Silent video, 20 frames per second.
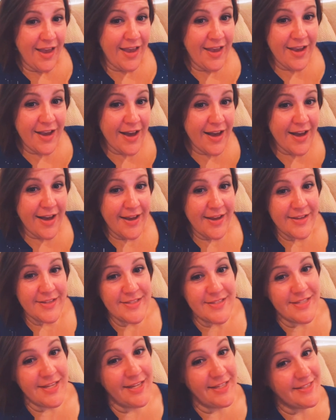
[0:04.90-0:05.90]
Hey
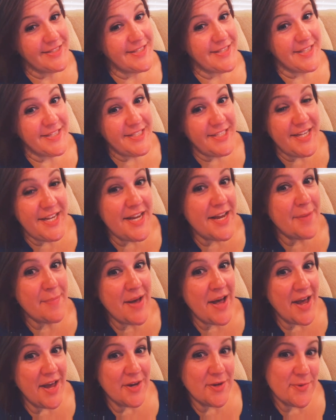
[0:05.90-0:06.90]
guys, it's the
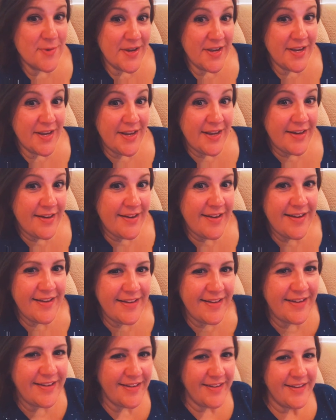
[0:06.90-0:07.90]
TMI Queen.
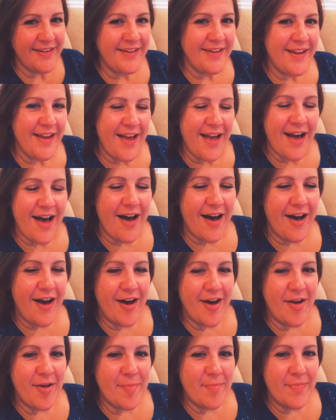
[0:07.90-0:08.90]

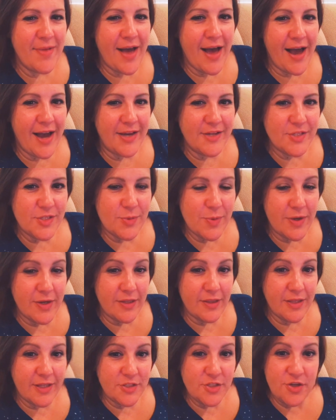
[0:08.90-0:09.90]
I just wanted
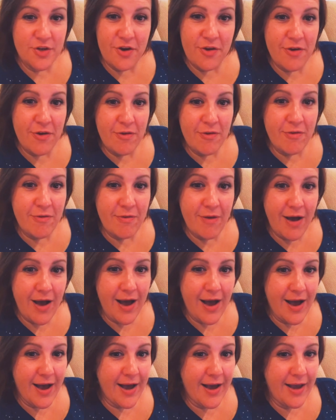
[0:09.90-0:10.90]
to let you know
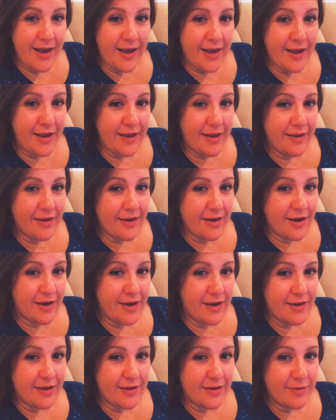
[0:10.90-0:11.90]

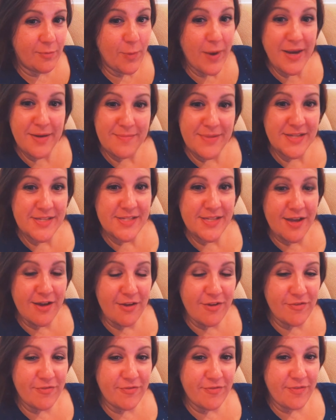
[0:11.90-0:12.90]
I weighed
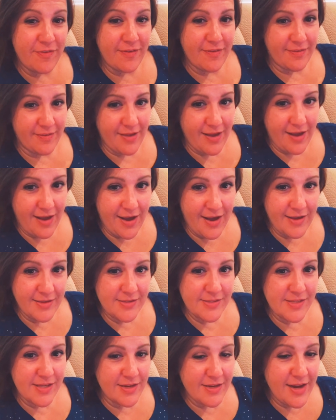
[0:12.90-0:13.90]
myself
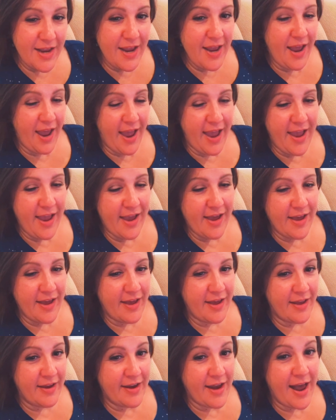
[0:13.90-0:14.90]
on Sunday
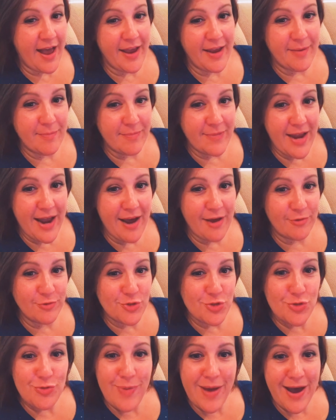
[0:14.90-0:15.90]
and I am down
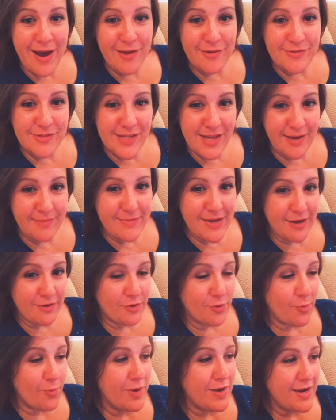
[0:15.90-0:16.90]
2 pounds. I am down
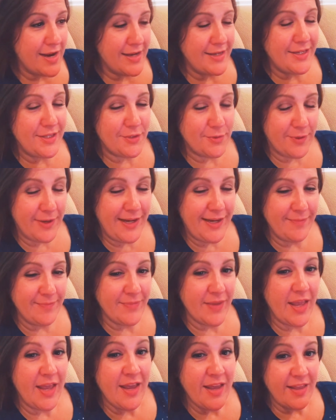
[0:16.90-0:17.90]
to 193.
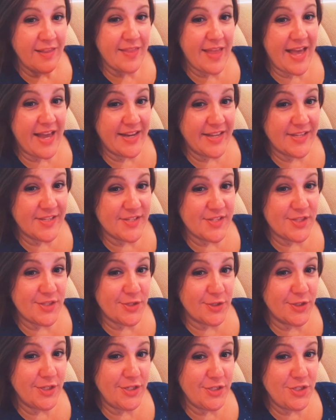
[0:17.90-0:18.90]
That is
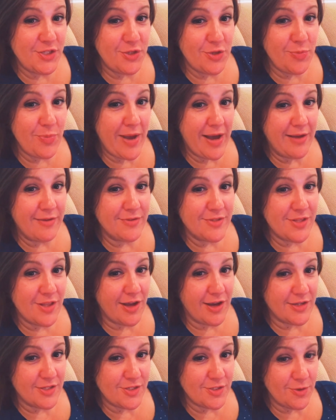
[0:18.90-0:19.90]
32 pounds
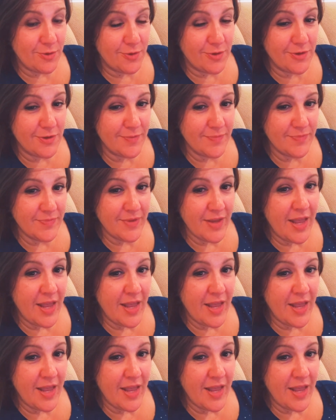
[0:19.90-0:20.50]
lost total,